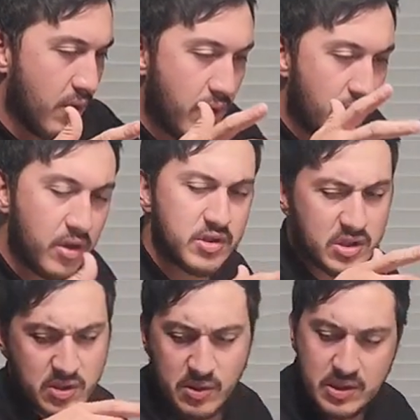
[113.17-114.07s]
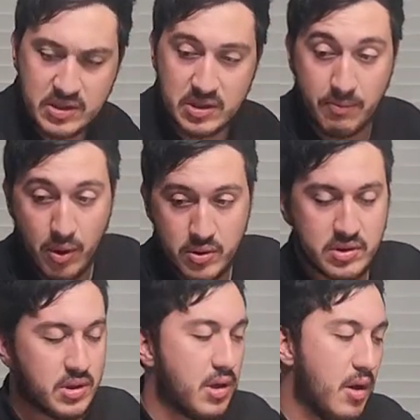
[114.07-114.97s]
it also is supposed
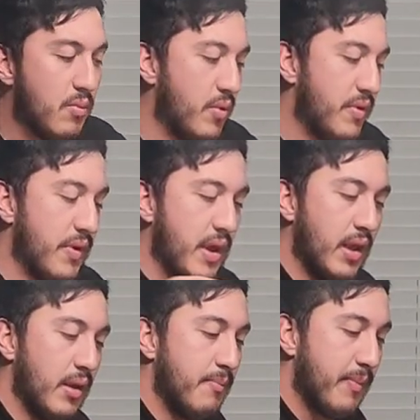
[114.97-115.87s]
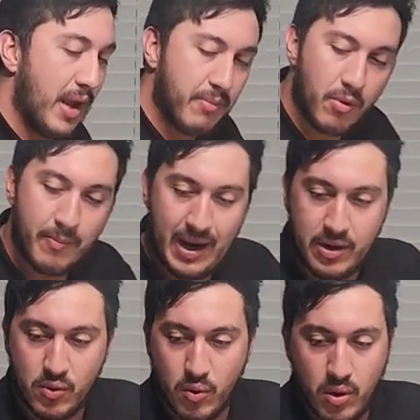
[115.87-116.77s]
to come with a paper
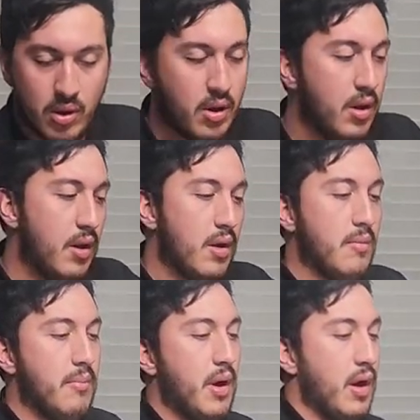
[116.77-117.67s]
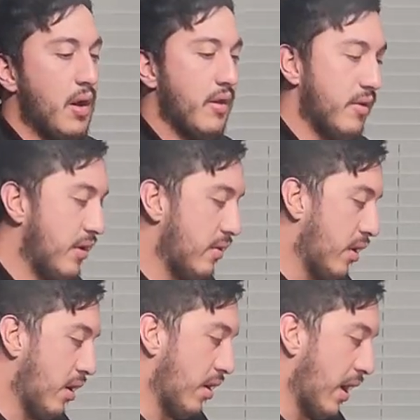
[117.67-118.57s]
manual, but
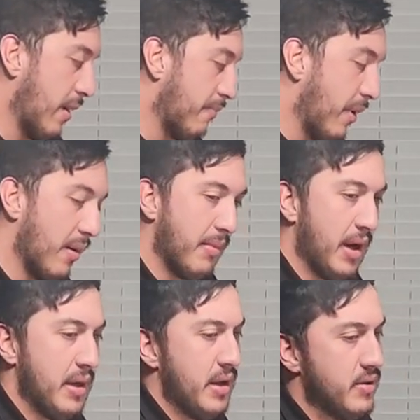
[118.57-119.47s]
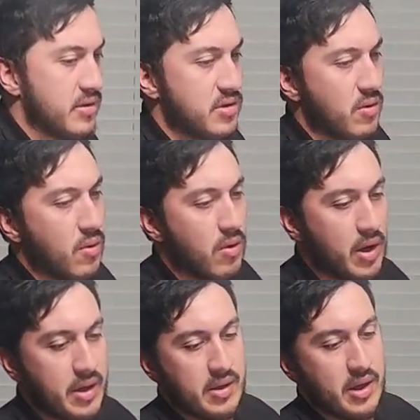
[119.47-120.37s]
uh, I bought mine in the store. I
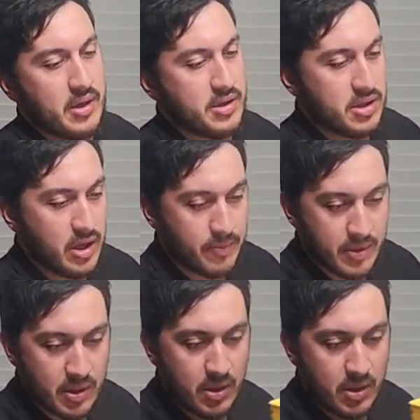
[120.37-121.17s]
didn't get it shipped.